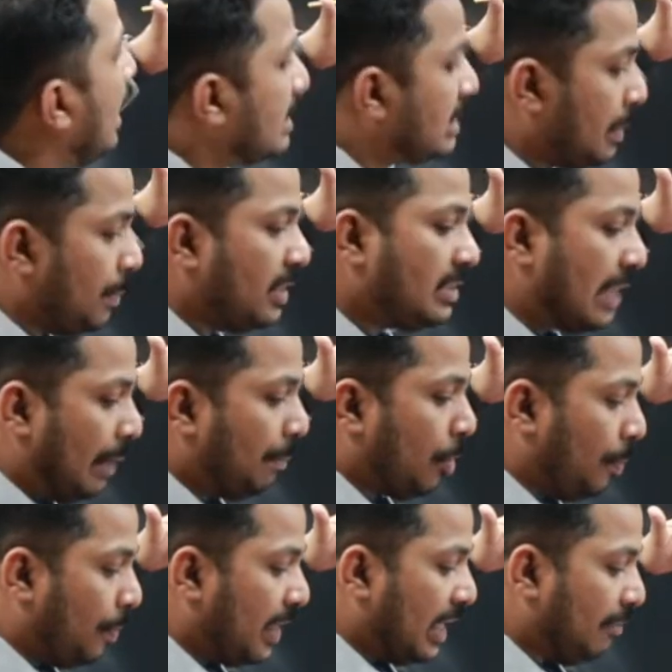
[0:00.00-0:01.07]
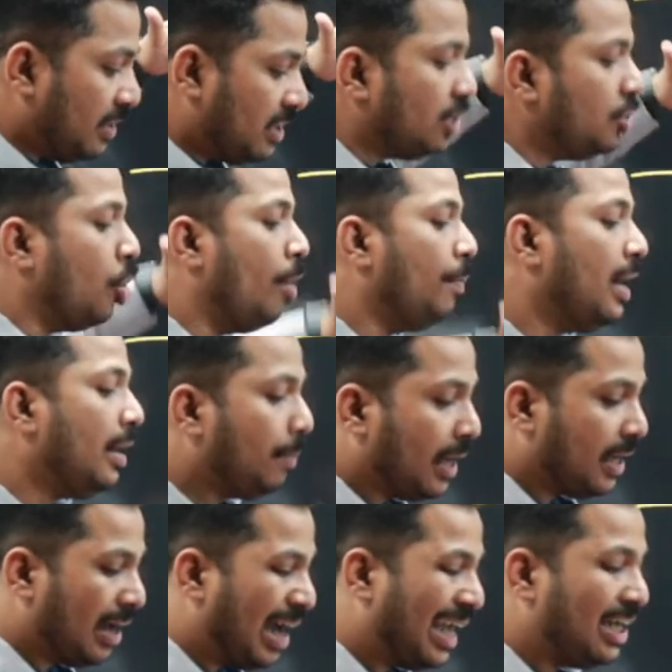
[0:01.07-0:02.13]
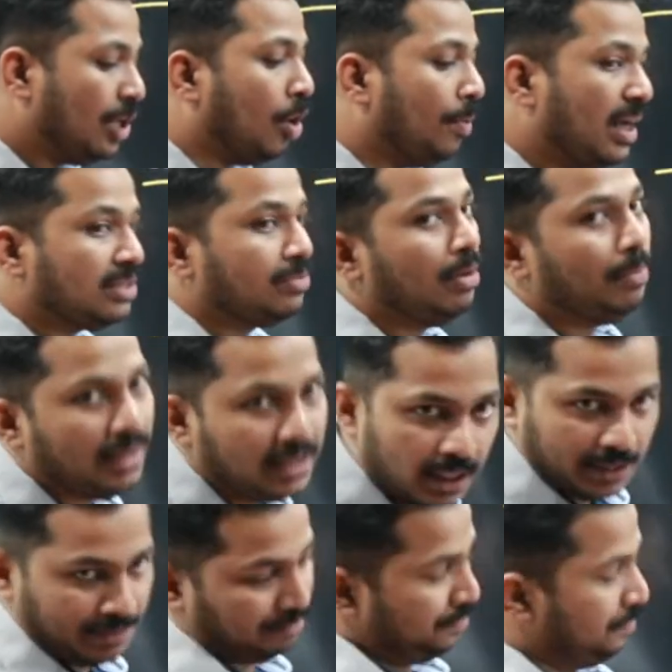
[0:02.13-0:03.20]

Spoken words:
exhibit same property with dominant manner. High dominance will be there.